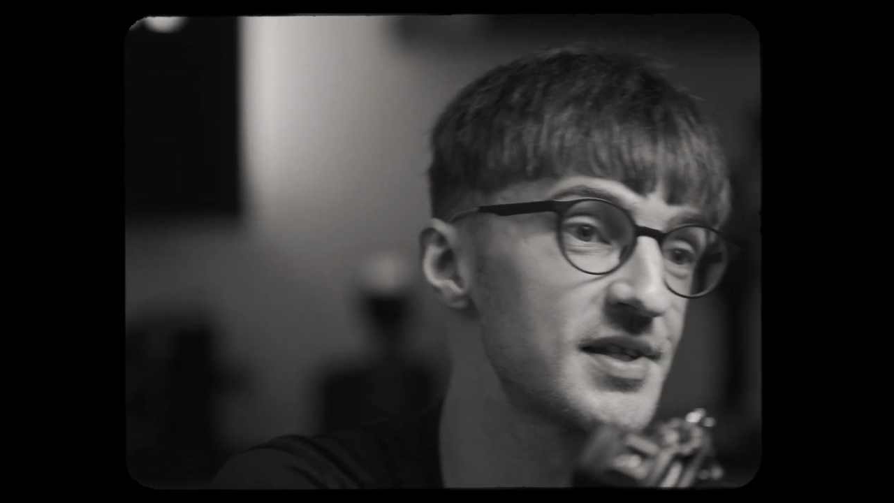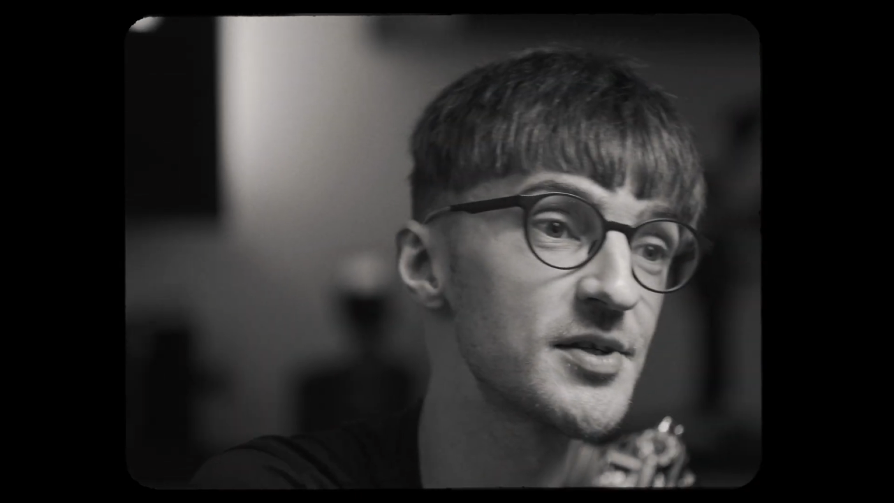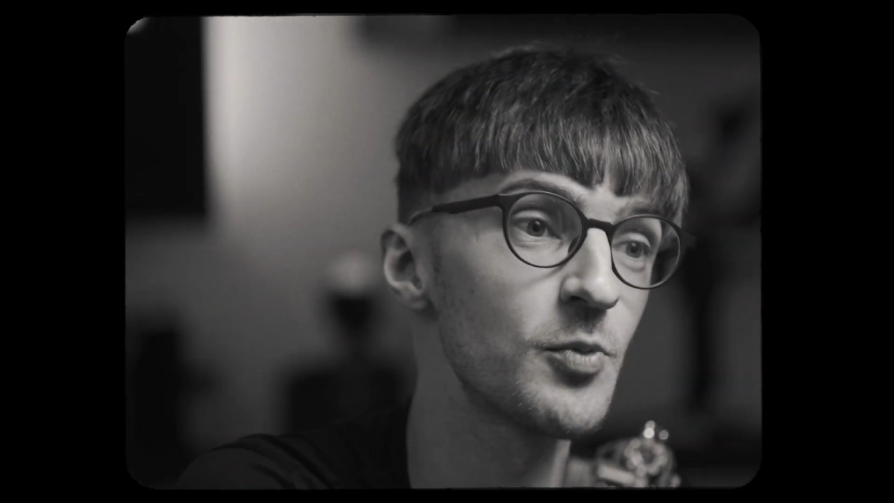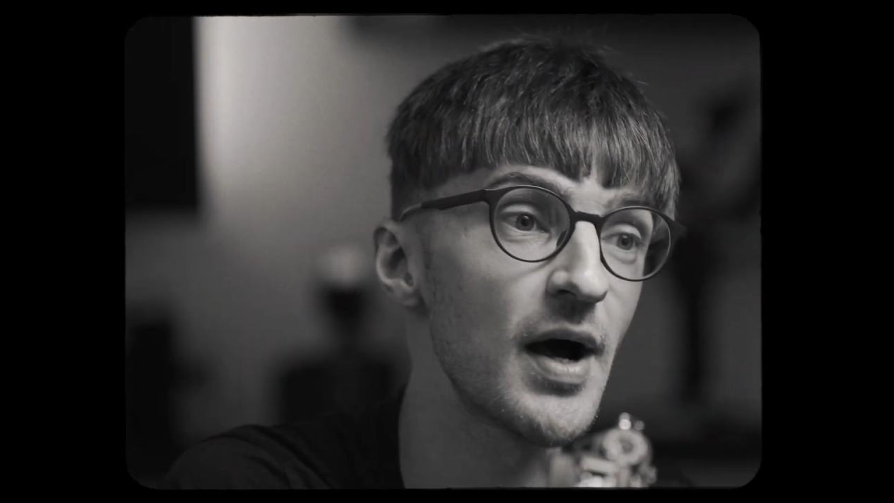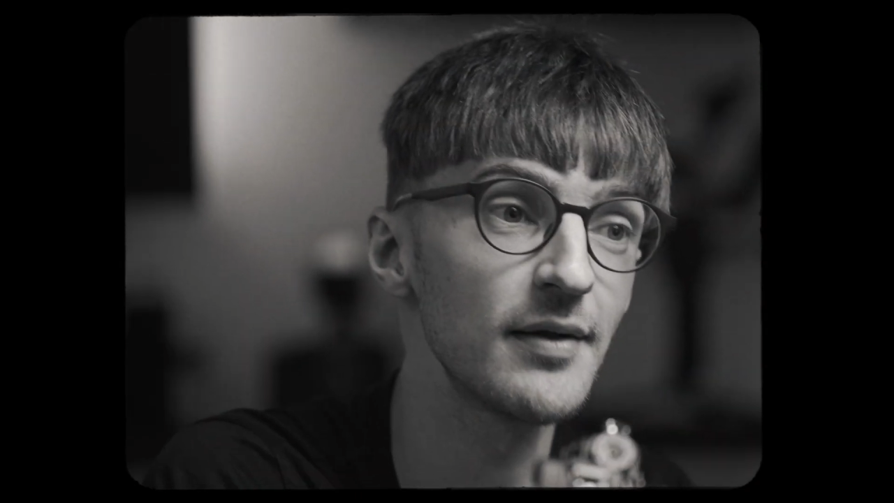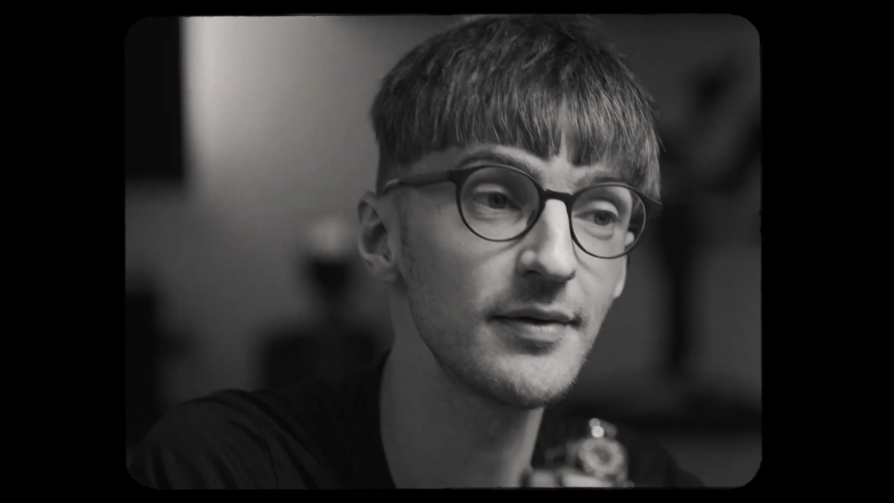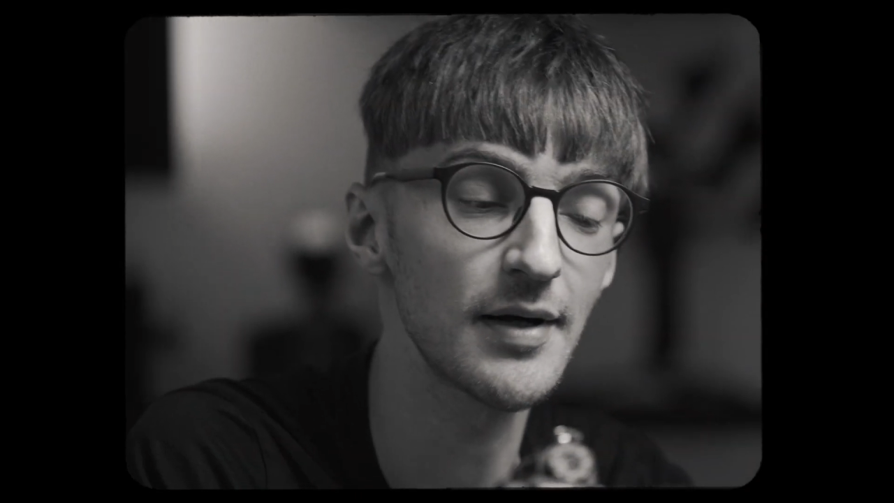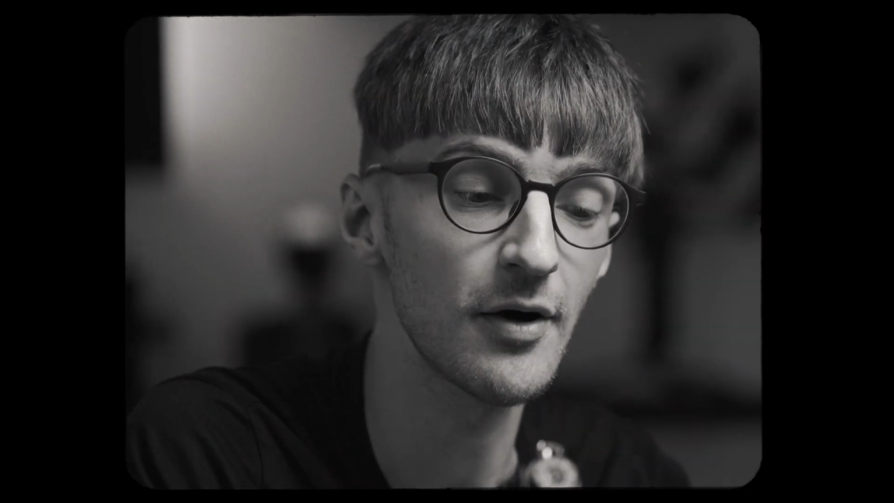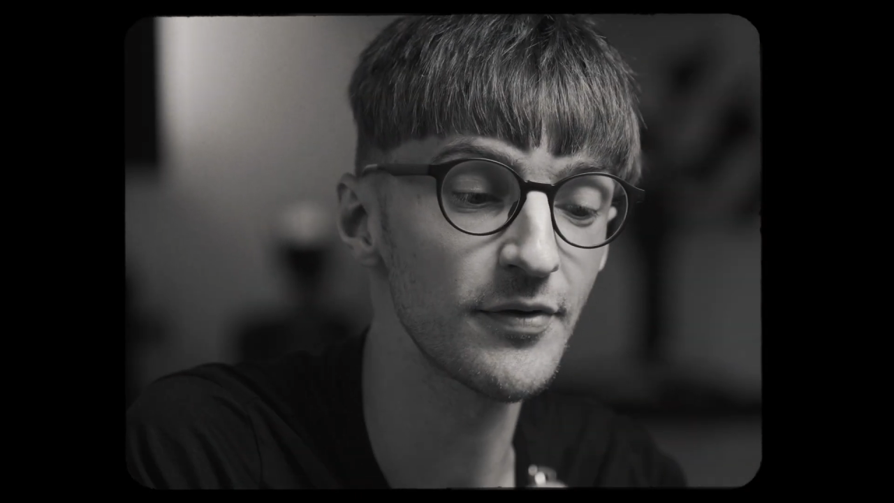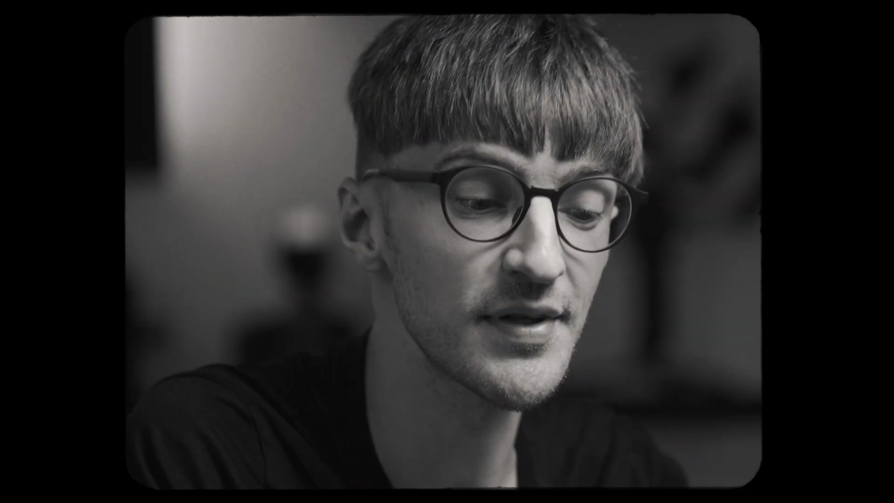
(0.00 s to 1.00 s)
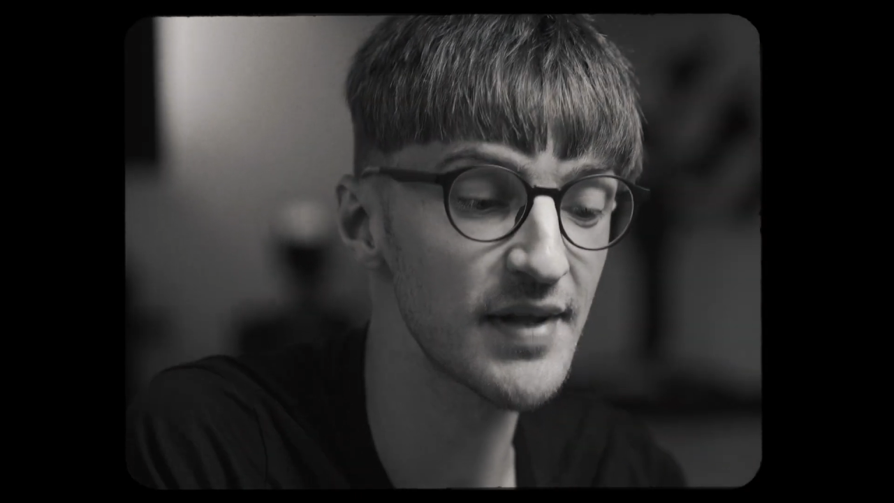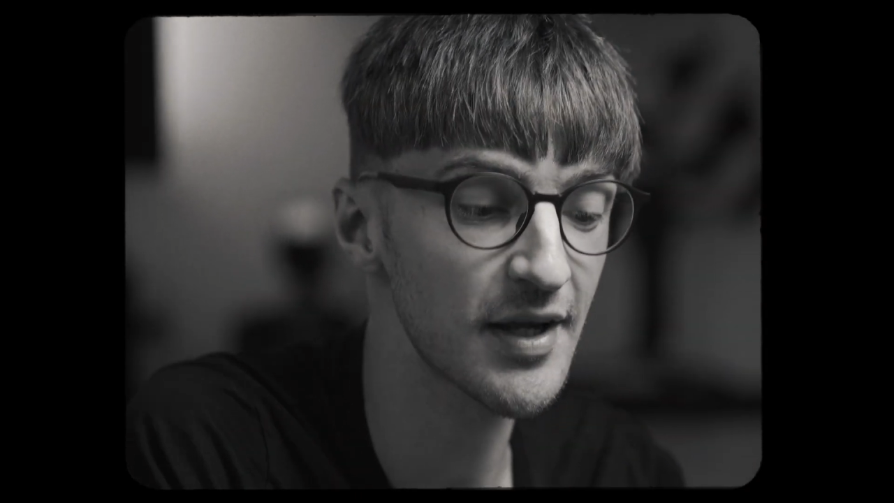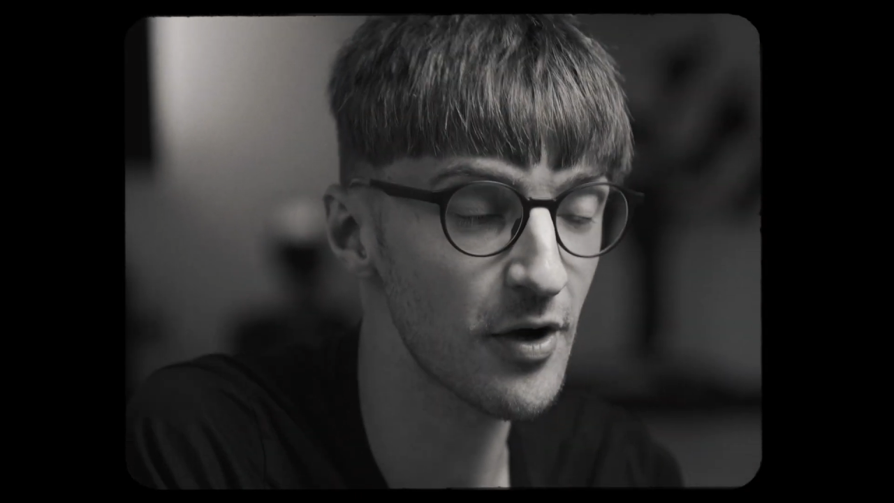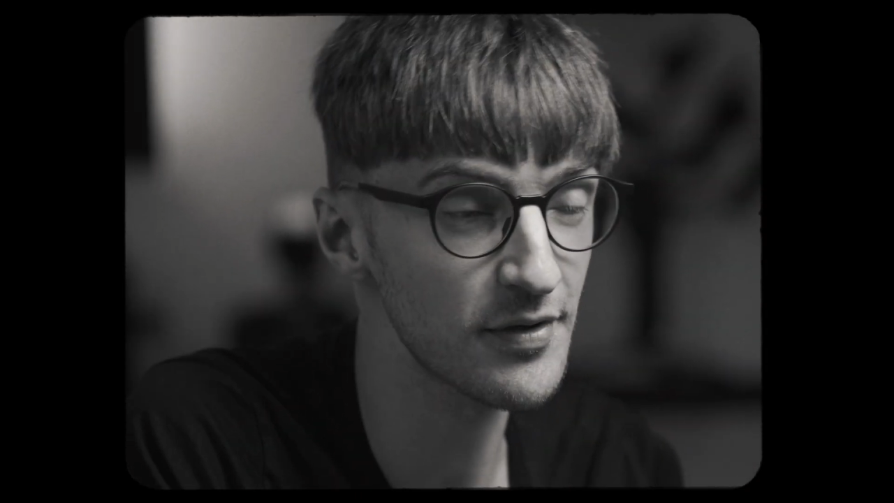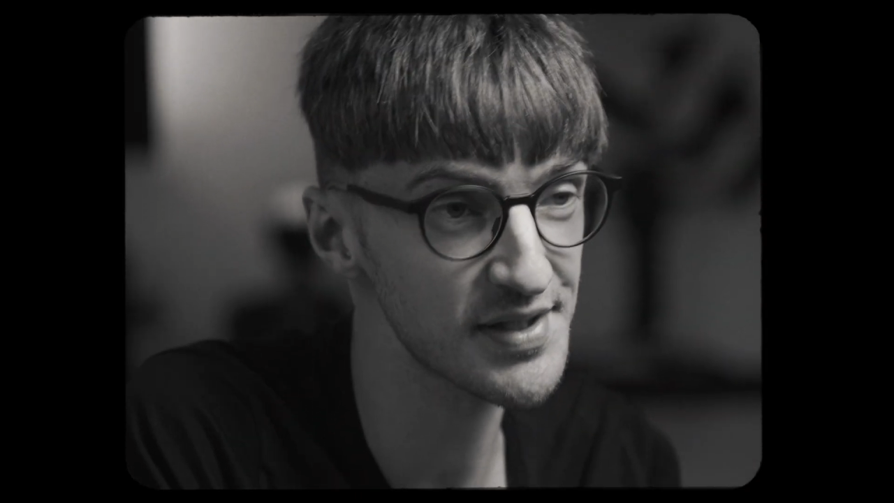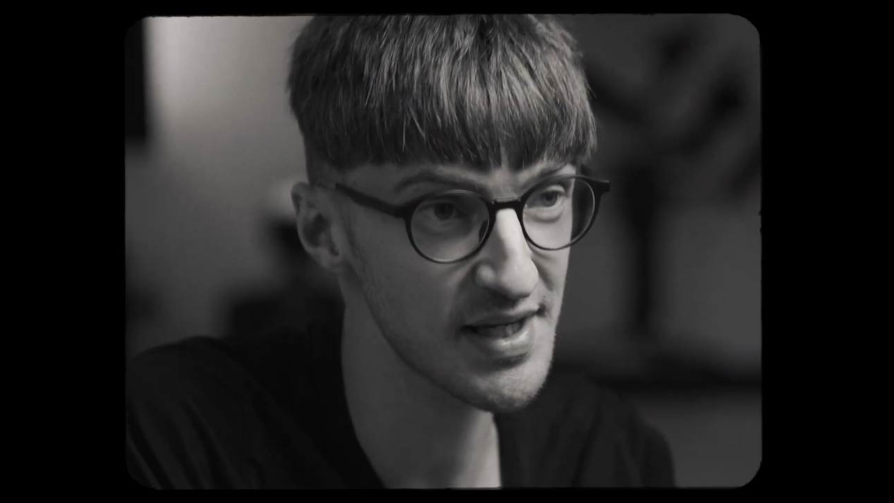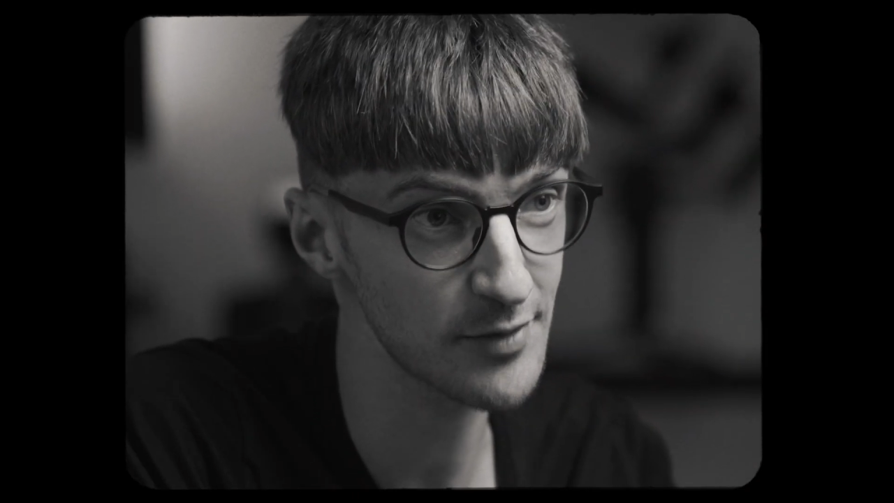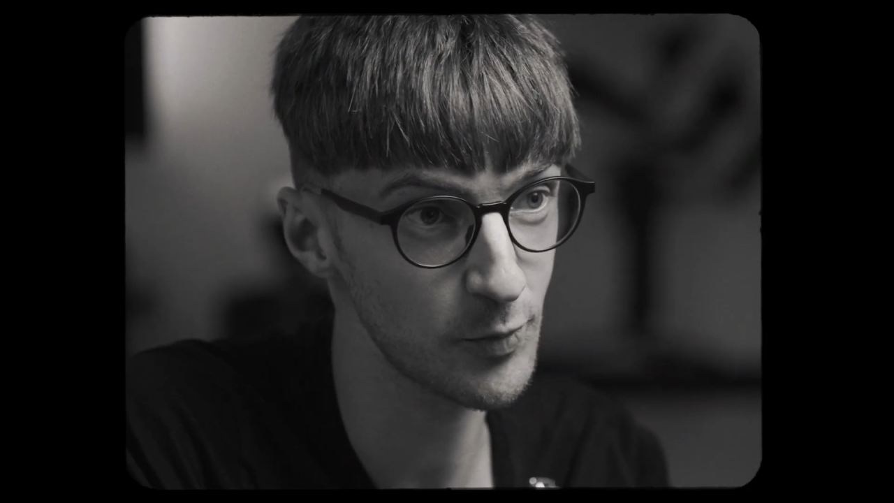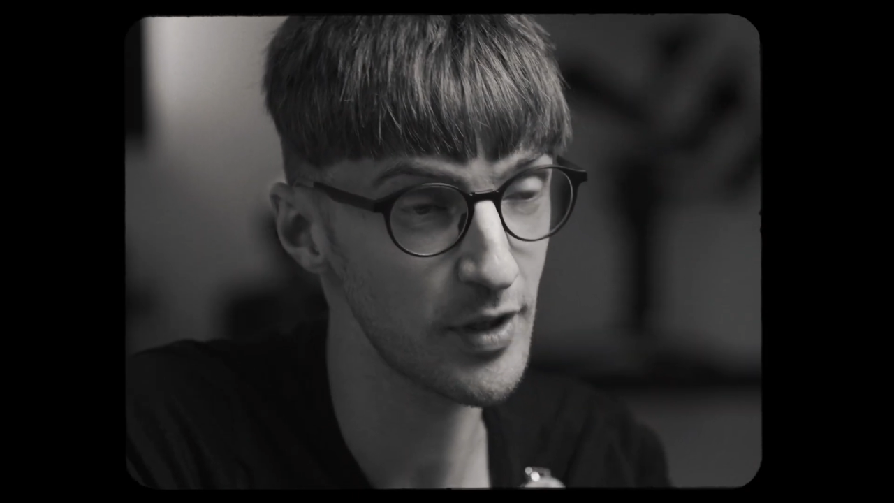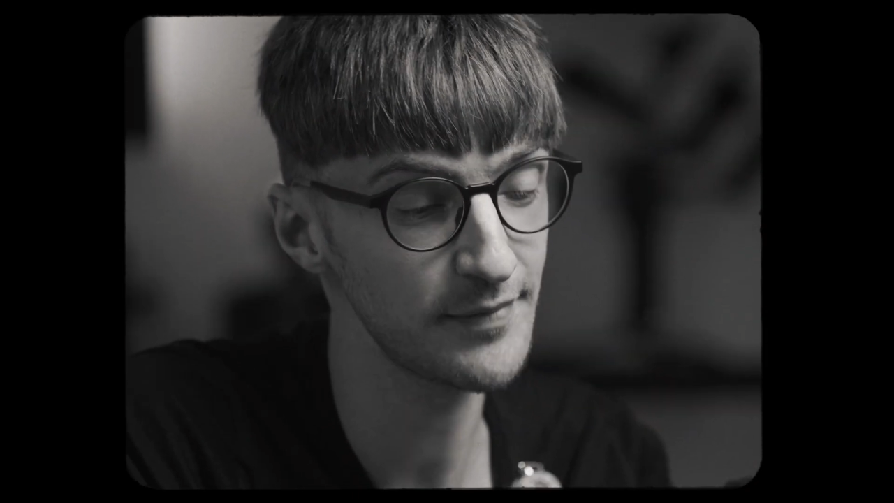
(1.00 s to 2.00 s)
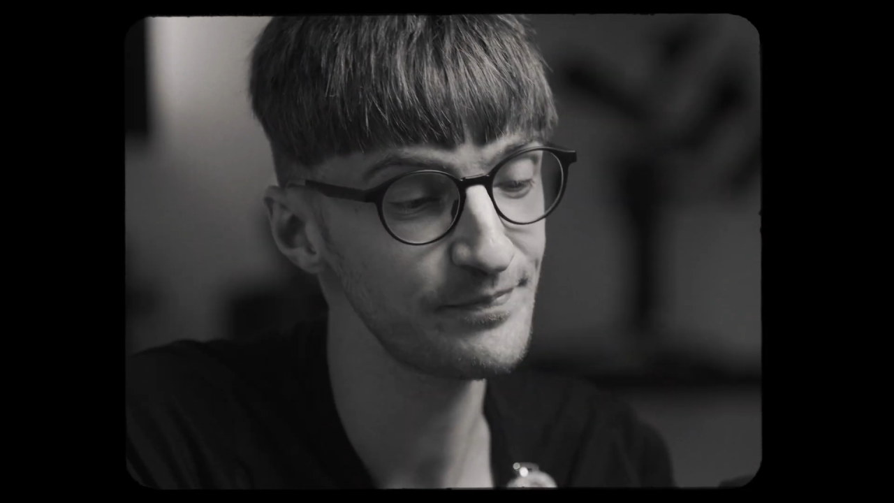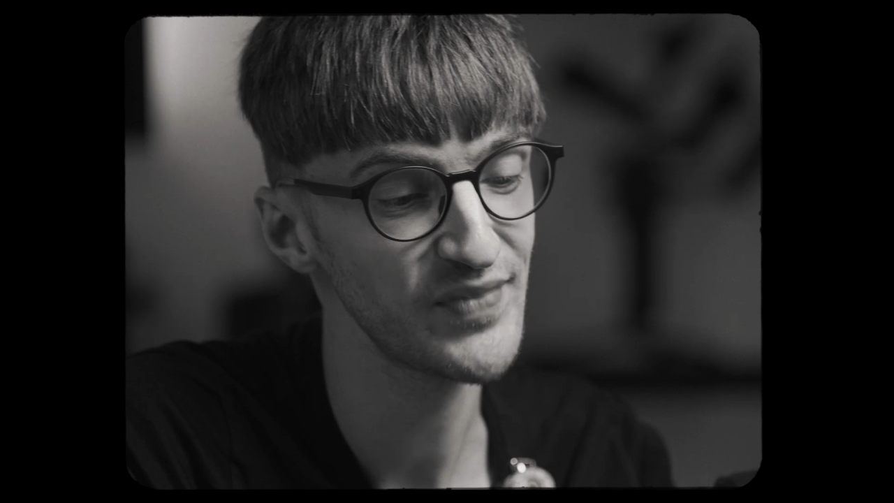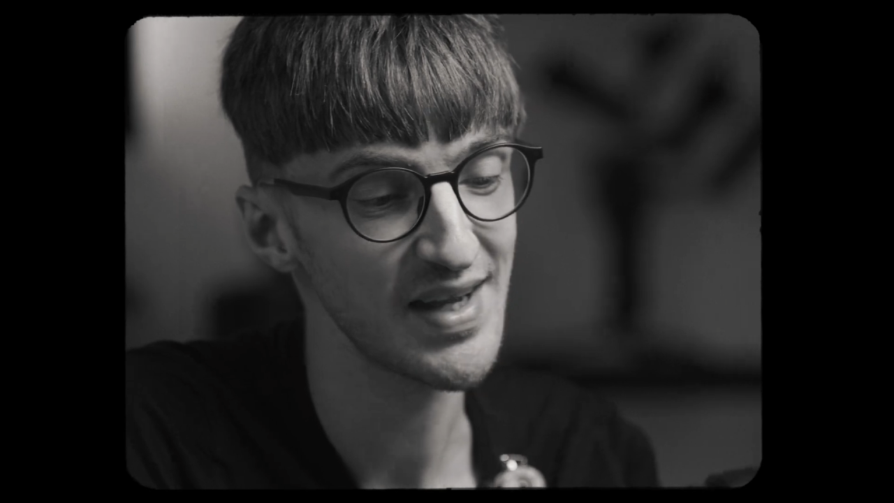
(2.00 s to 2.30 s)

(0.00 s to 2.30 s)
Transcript: as well on the Nikon Z one,